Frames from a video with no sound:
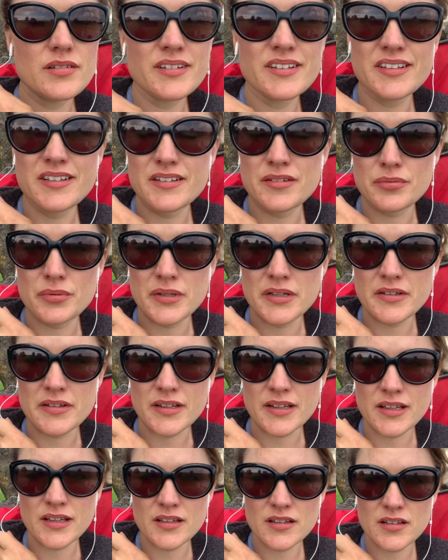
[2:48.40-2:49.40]
This is
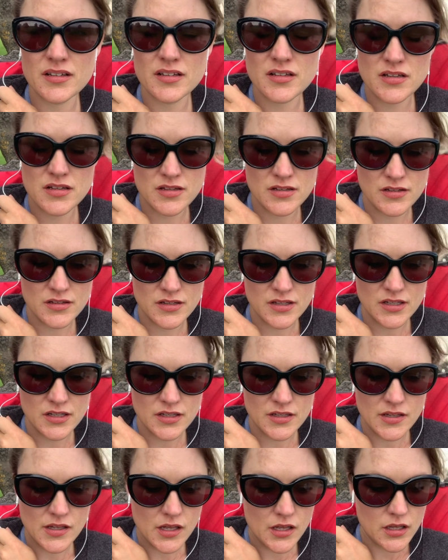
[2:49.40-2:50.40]
windy.
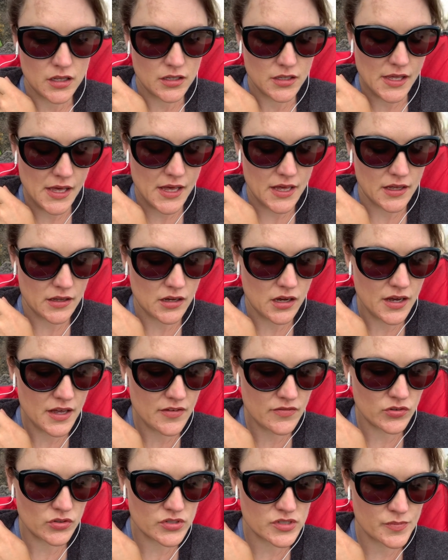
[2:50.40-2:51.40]
Yeah, I
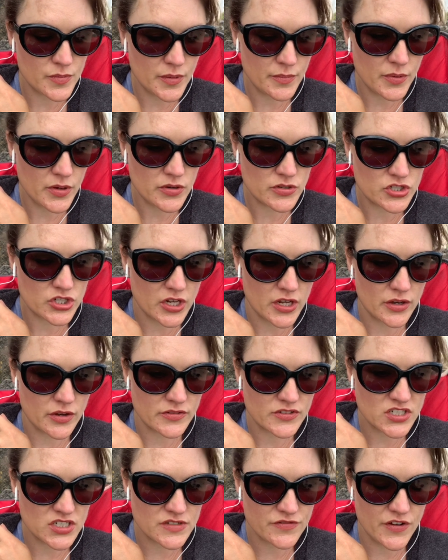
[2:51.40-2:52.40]
have lost my mojo. I
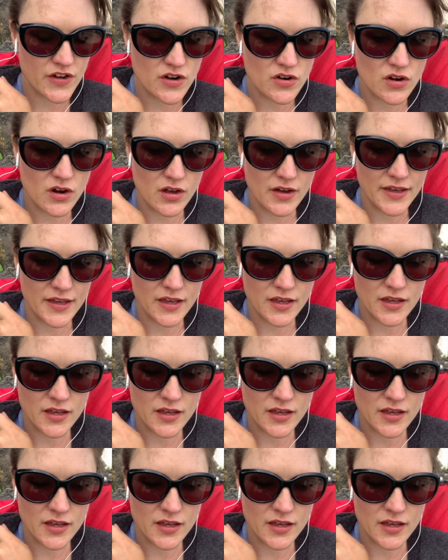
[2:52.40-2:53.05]
just feel like